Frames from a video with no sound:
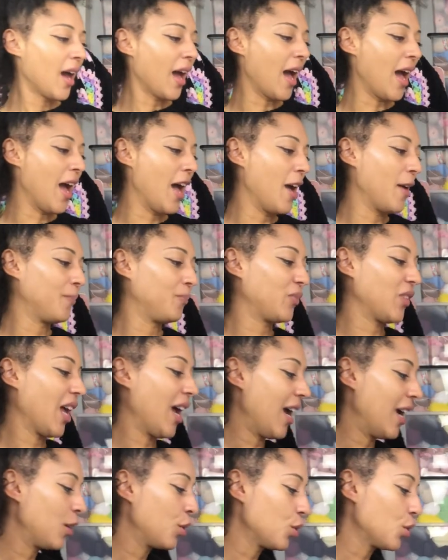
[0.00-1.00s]
and
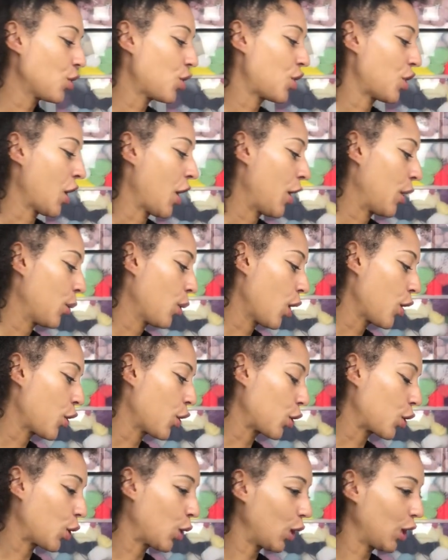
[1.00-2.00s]
also the
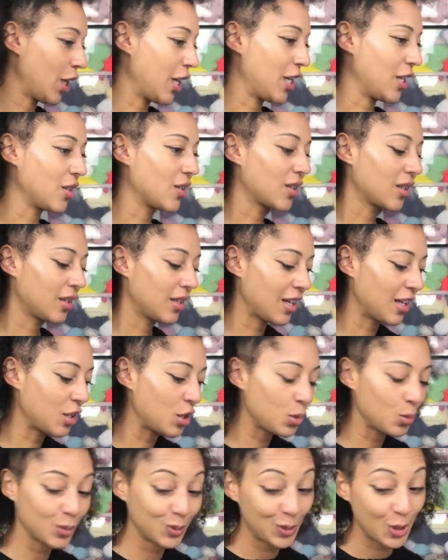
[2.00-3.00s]
colours. Now
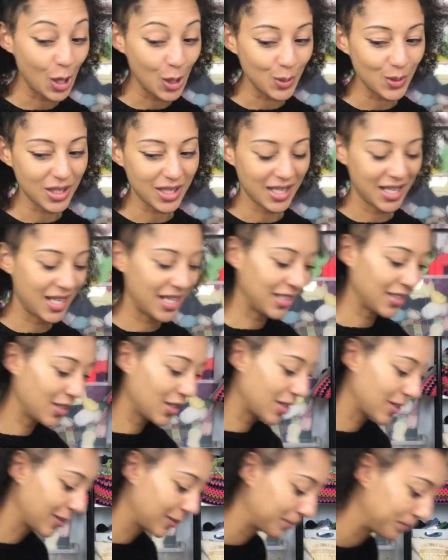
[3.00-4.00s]
you will
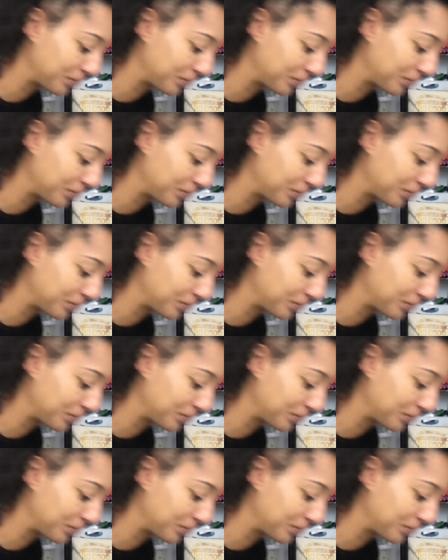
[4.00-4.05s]
notice